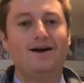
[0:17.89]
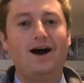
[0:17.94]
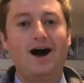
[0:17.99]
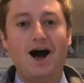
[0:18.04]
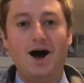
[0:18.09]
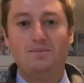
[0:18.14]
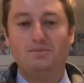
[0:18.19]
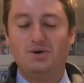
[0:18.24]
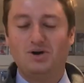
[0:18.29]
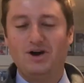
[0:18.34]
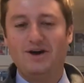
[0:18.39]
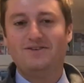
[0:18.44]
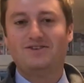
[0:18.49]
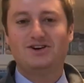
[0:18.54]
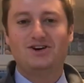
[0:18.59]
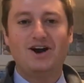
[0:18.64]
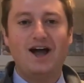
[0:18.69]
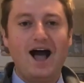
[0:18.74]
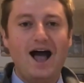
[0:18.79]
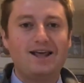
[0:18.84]
Believe it
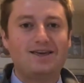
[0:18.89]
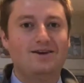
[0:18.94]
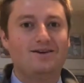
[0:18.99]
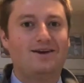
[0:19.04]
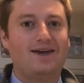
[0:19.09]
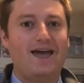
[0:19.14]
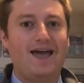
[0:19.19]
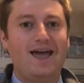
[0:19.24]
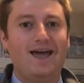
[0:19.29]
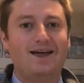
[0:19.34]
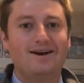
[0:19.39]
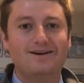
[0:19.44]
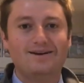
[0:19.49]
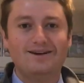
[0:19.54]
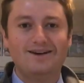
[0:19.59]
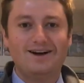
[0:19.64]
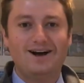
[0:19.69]
or not, you can't